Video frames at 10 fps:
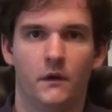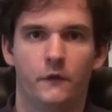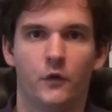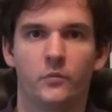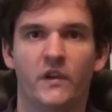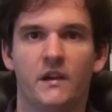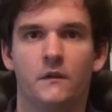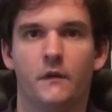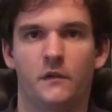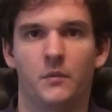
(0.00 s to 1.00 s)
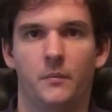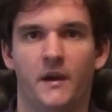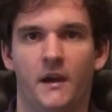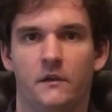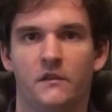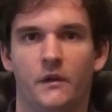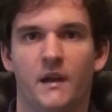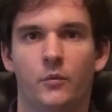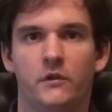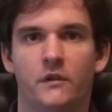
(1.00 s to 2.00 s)
Firms like investment banks are
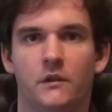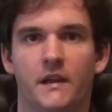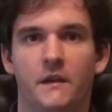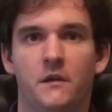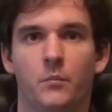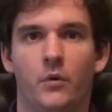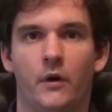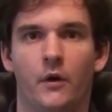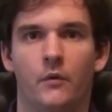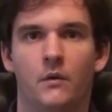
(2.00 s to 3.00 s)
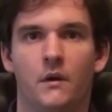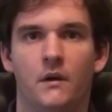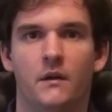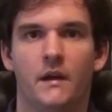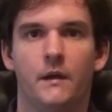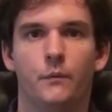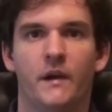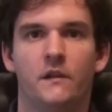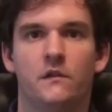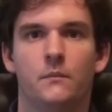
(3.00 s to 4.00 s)
able to lend and borrow at
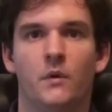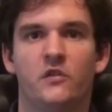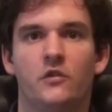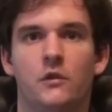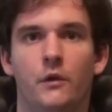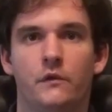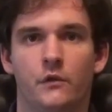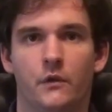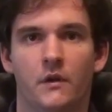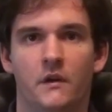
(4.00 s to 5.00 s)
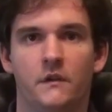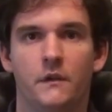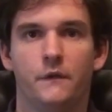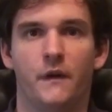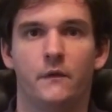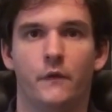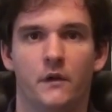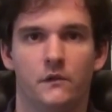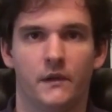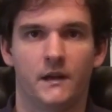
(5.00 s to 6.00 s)
rates much closer to the Fed
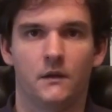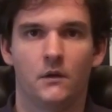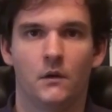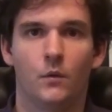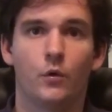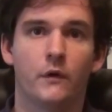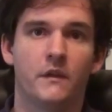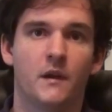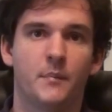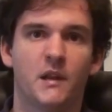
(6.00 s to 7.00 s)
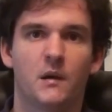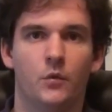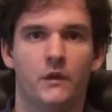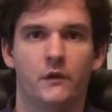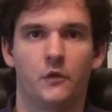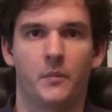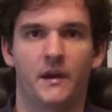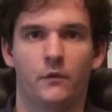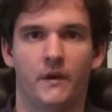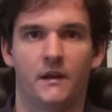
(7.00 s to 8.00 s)
funds rate or the applicable
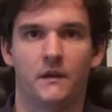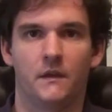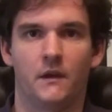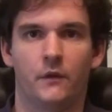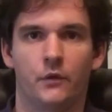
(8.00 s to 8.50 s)
interbank rate in the